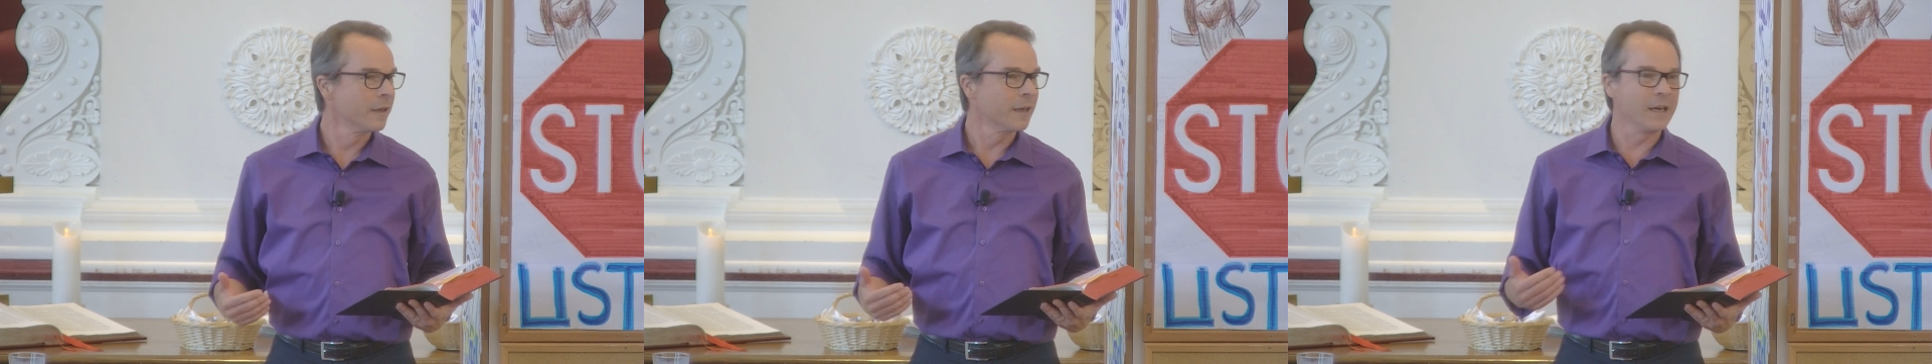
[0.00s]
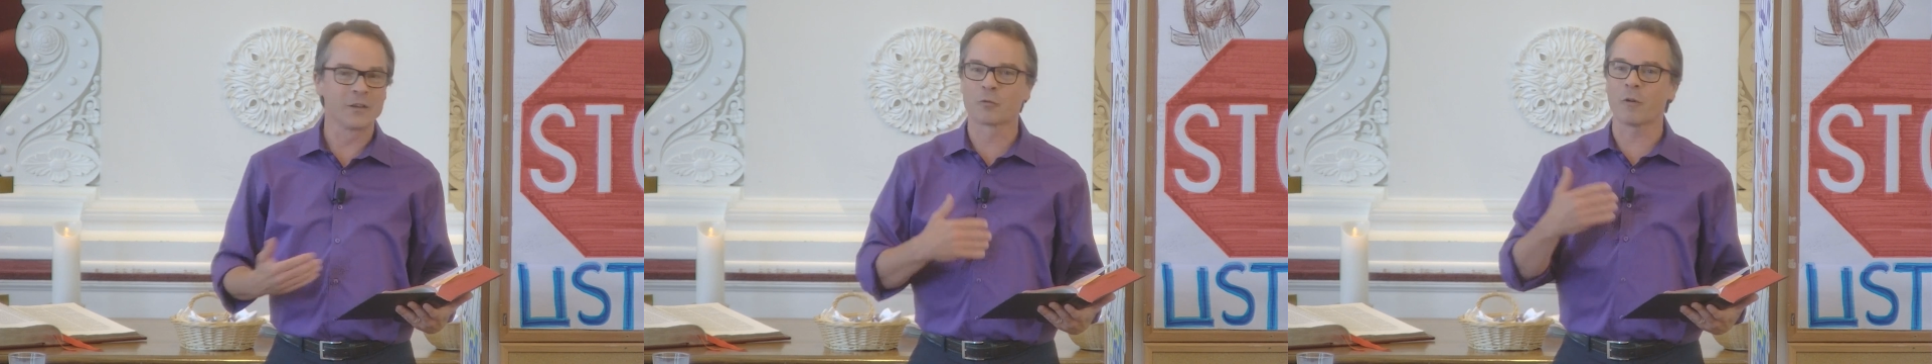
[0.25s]

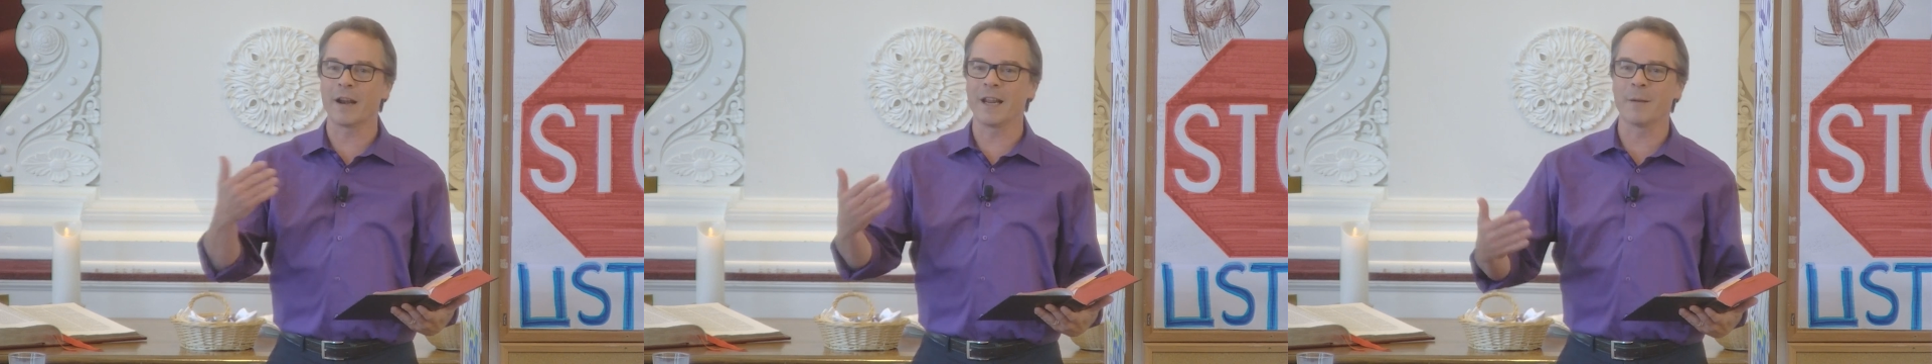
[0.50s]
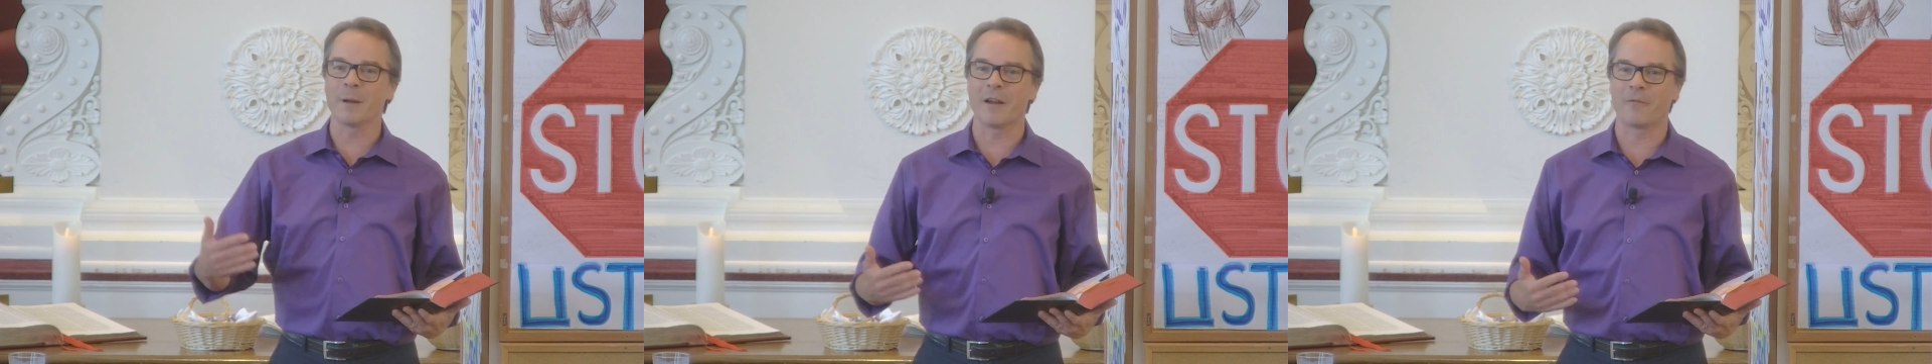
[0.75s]
is writing
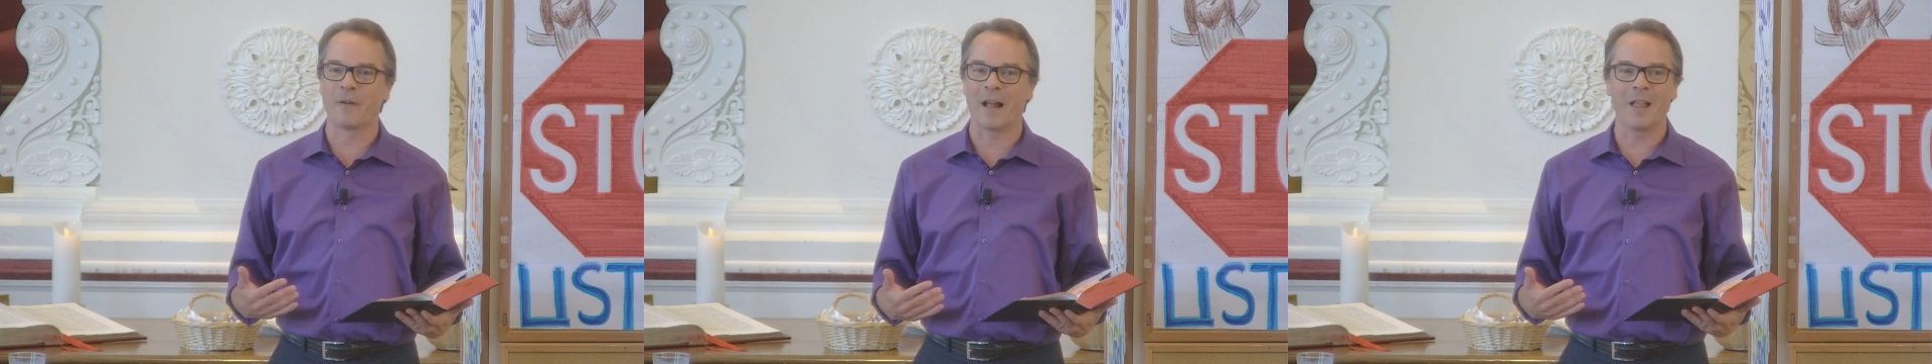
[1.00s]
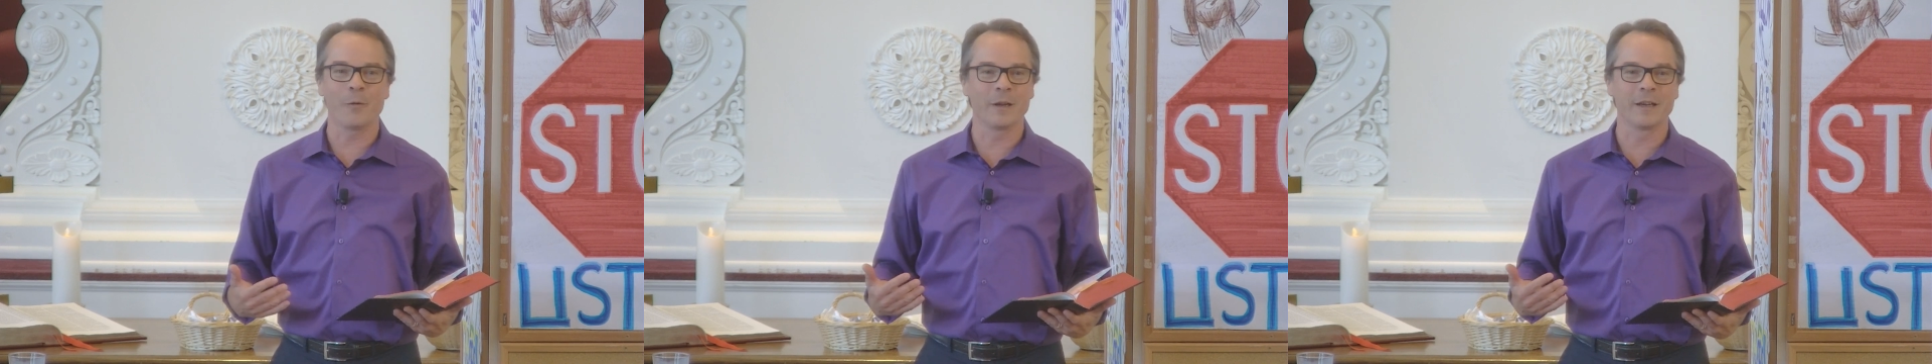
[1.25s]
about
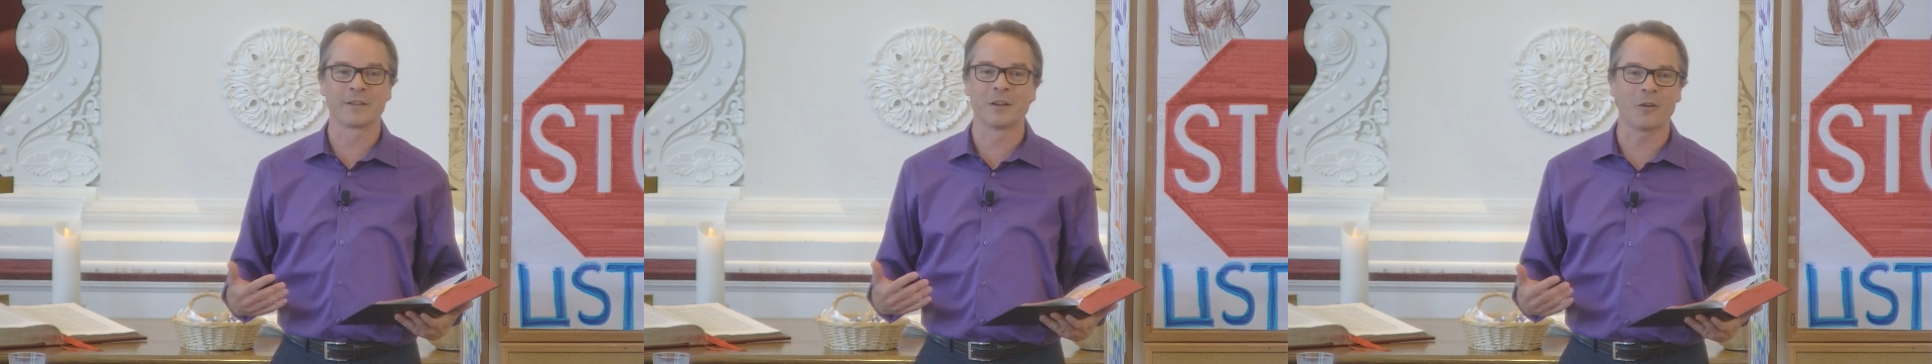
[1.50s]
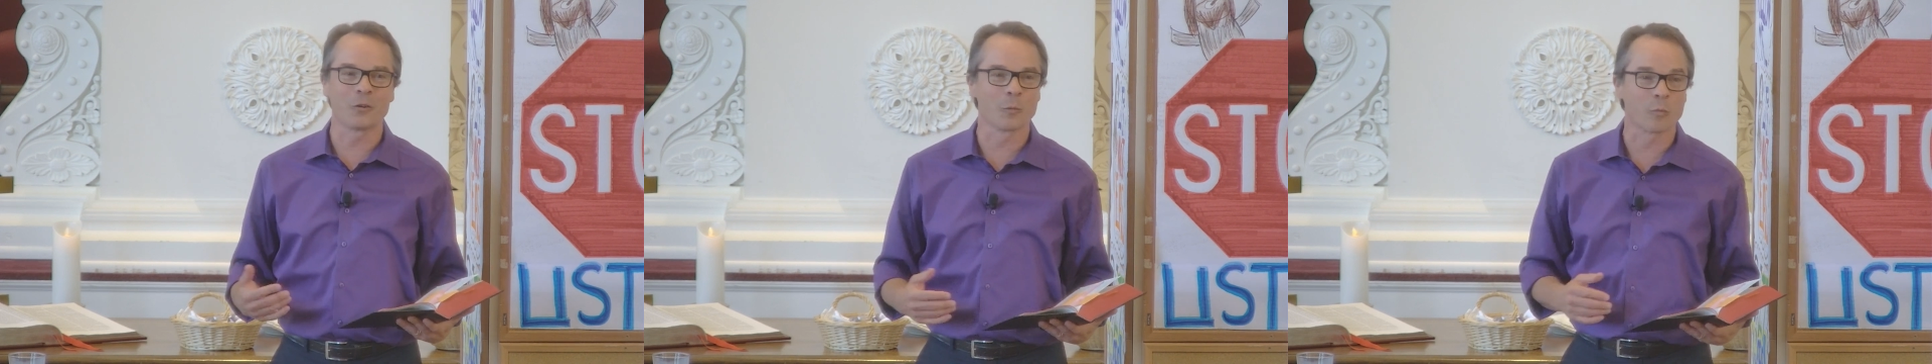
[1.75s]
following his
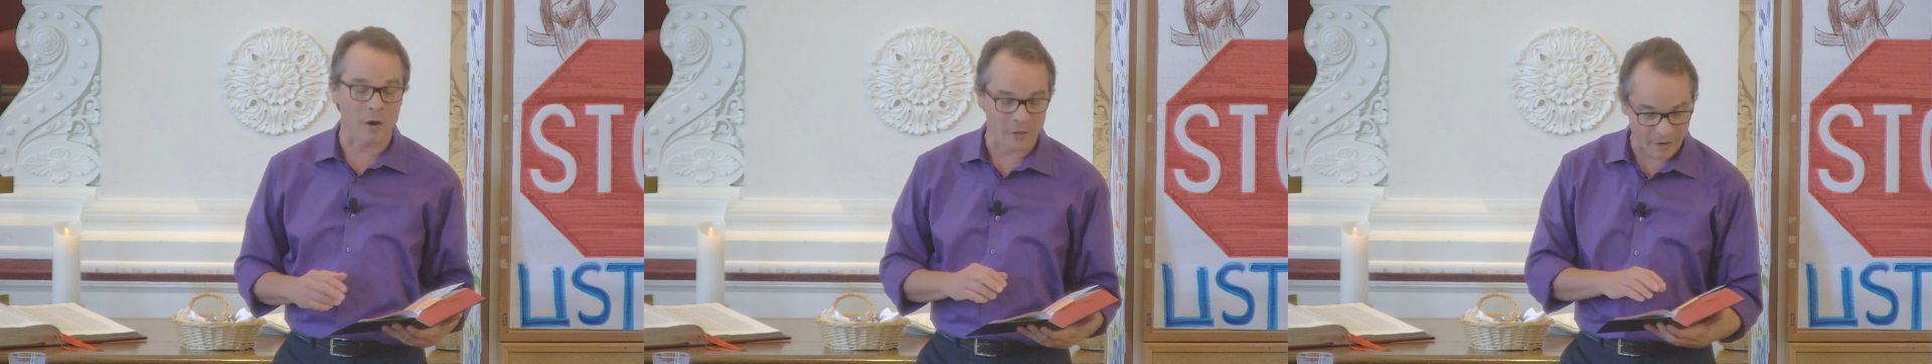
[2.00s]
older brother.